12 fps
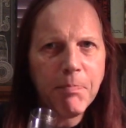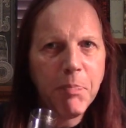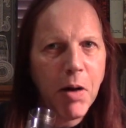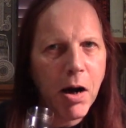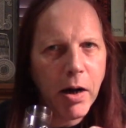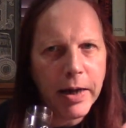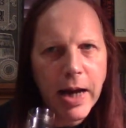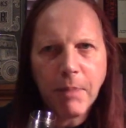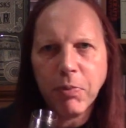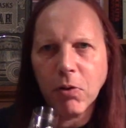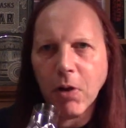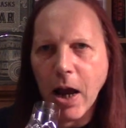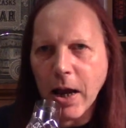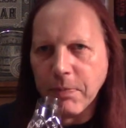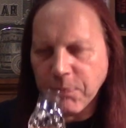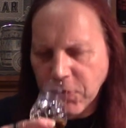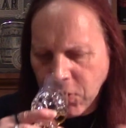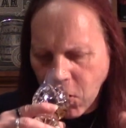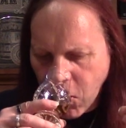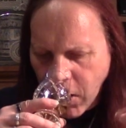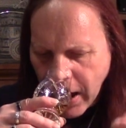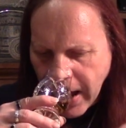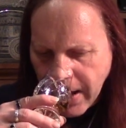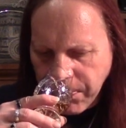pineapple,
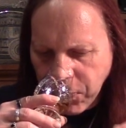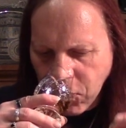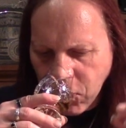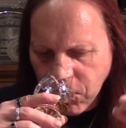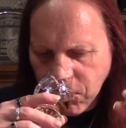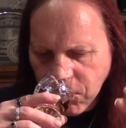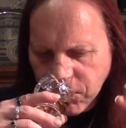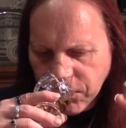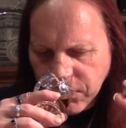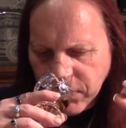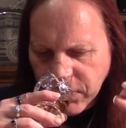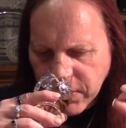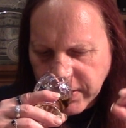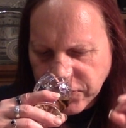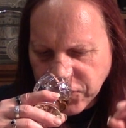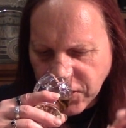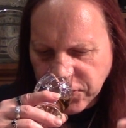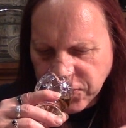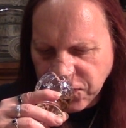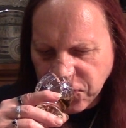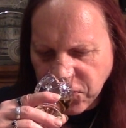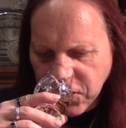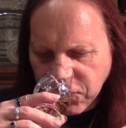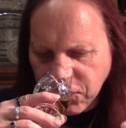apricot, apple, touch of
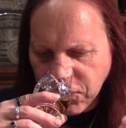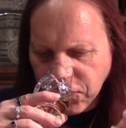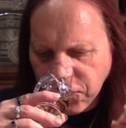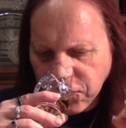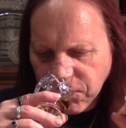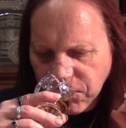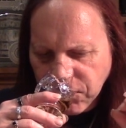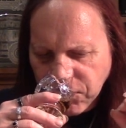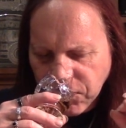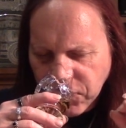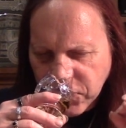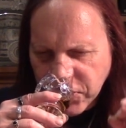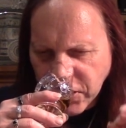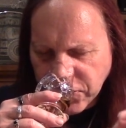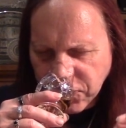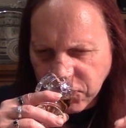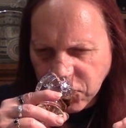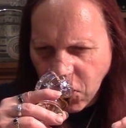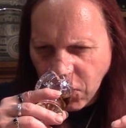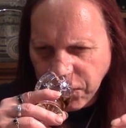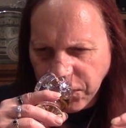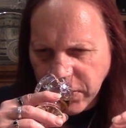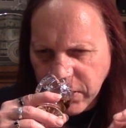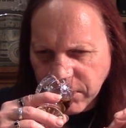citrus, touch of
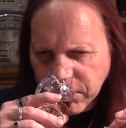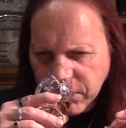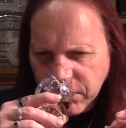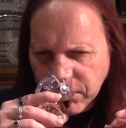toffee.